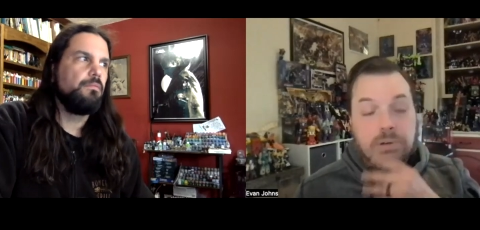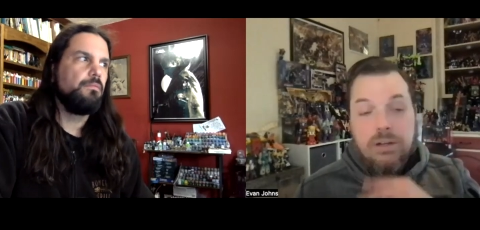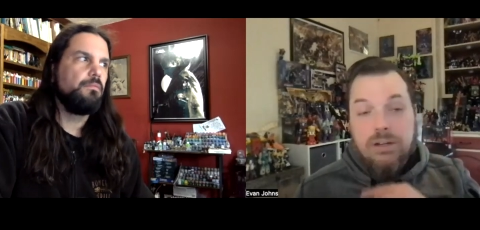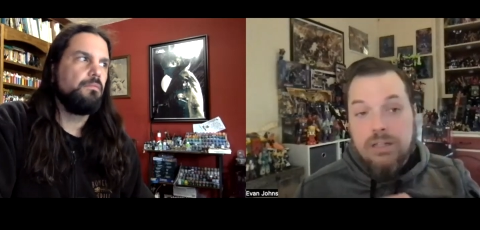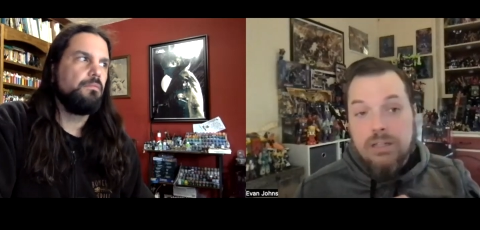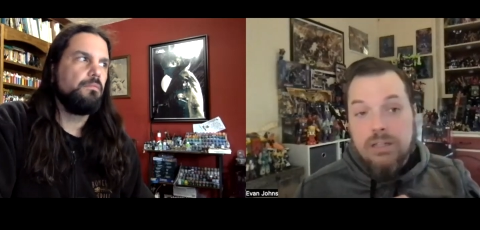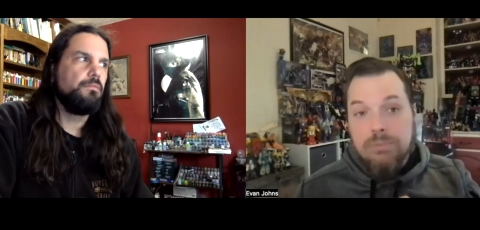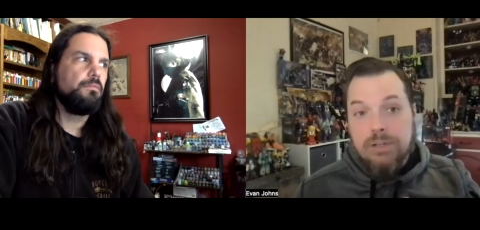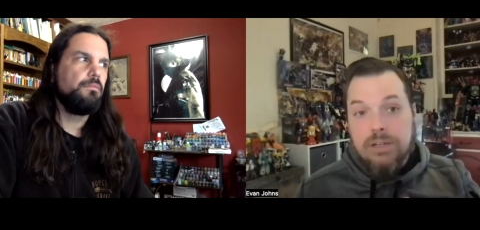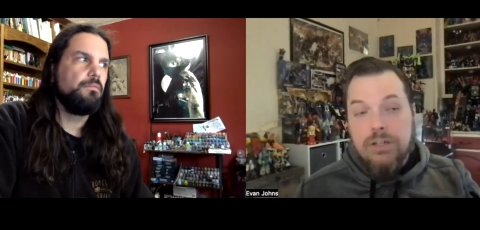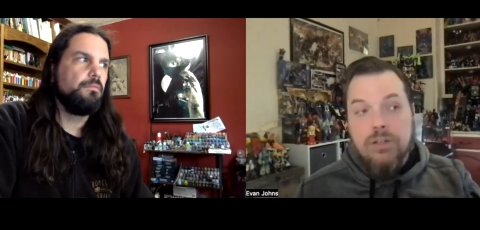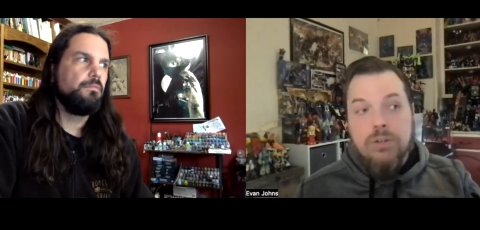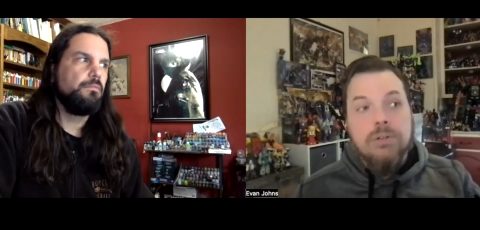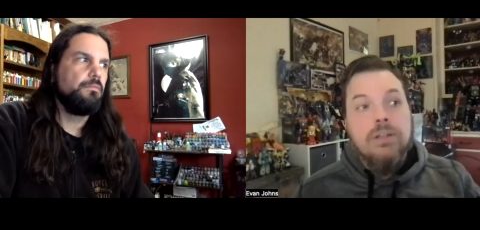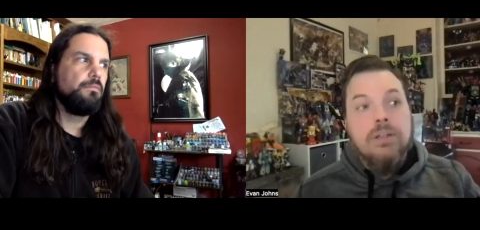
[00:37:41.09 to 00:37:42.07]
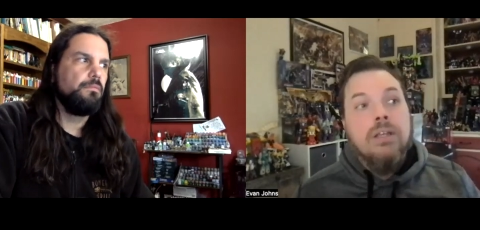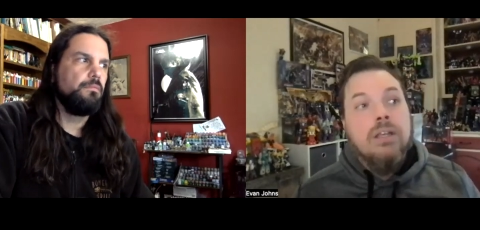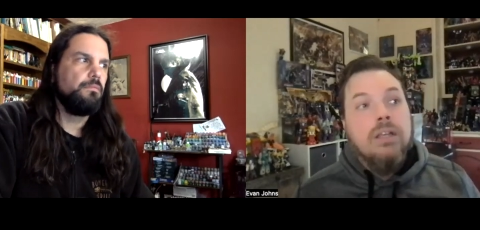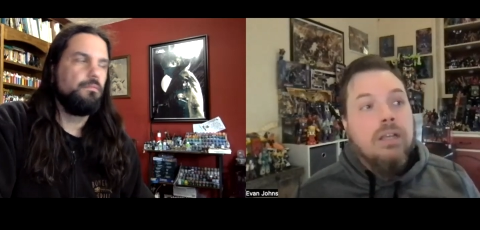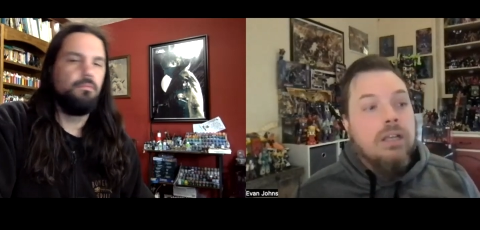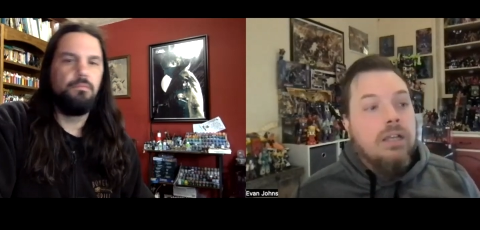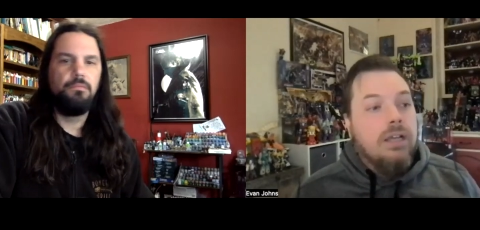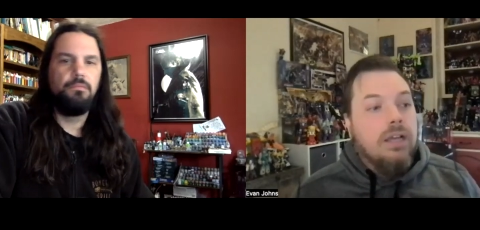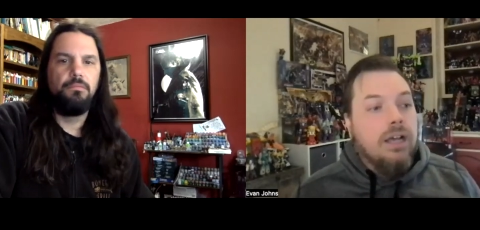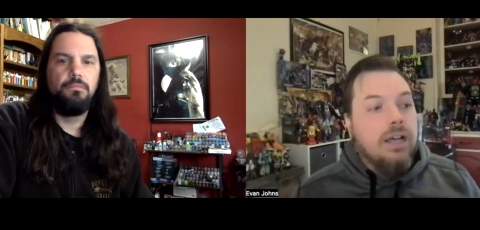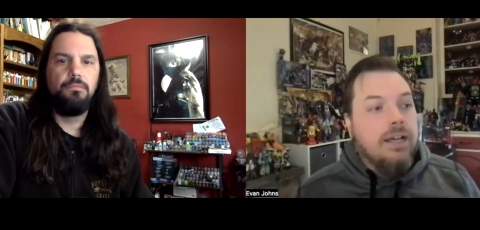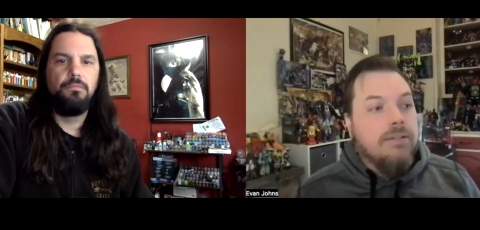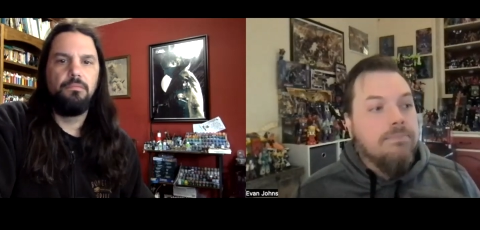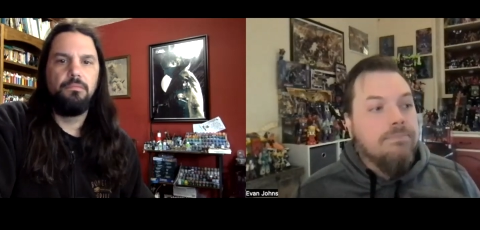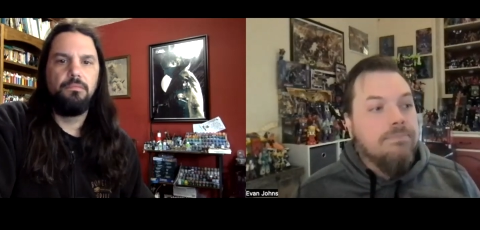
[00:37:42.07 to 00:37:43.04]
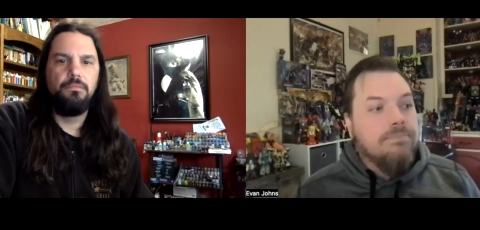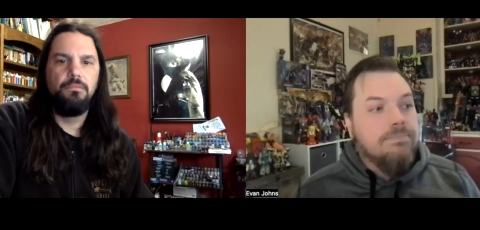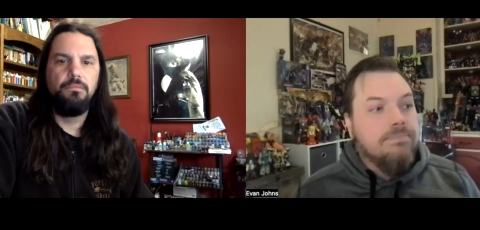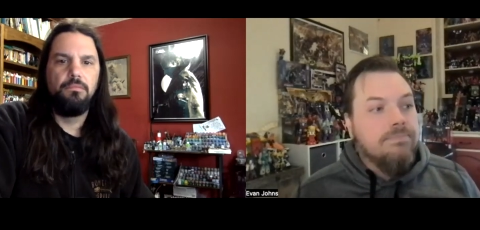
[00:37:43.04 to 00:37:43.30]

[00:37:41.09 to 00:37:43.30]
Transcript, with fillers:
Speaker 1: pretty pretty new um